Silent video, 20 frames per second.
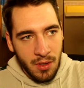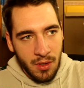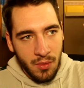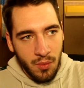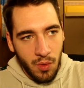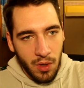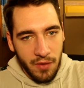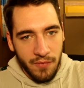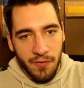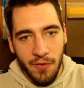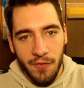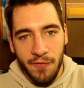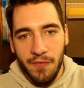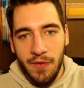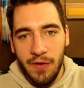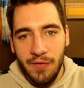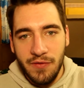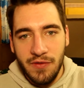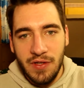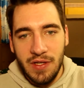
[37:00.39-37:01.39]
one
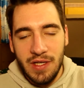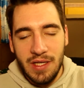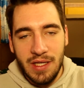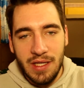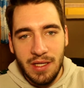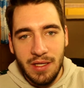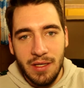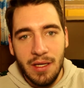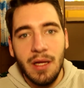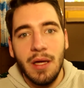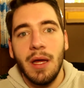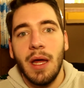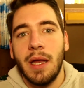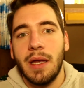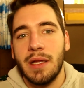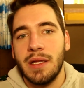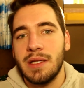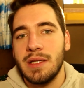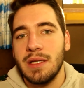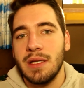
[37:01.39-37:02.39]
15 and
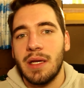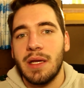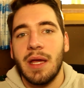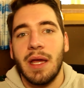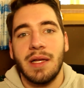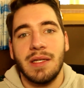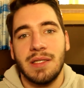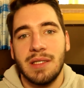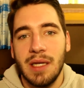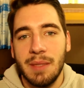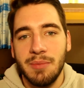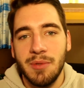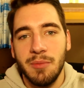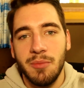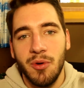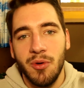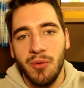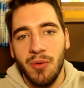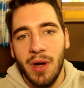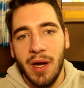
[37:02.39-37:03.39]
it's like
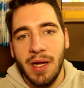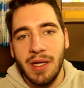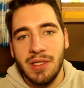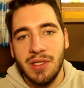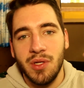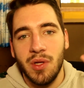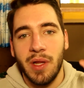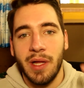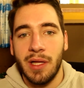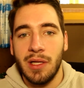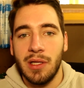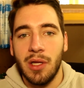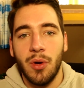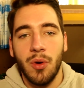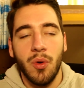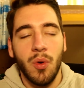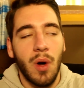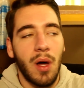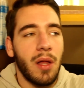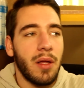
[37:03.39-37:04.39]
acceptable rank, so like a low
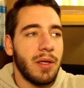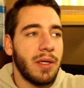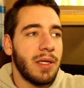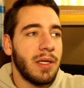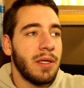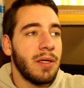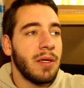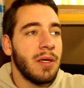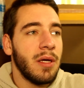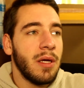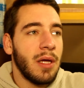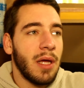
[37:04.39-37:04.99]
quality,